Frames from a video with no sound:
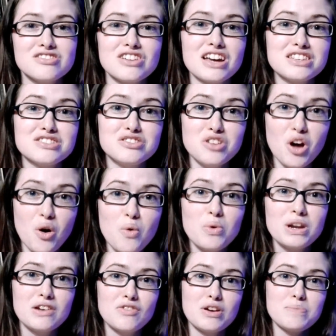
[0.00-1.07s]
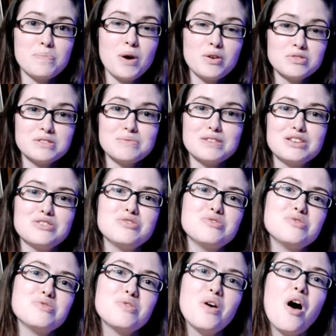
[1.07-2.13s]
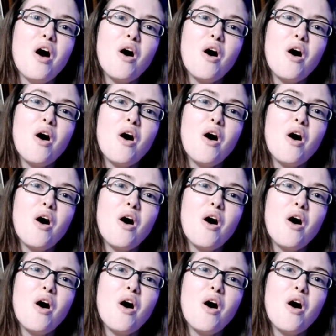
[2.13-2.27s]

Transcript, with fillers: let you guys know whenever I post something new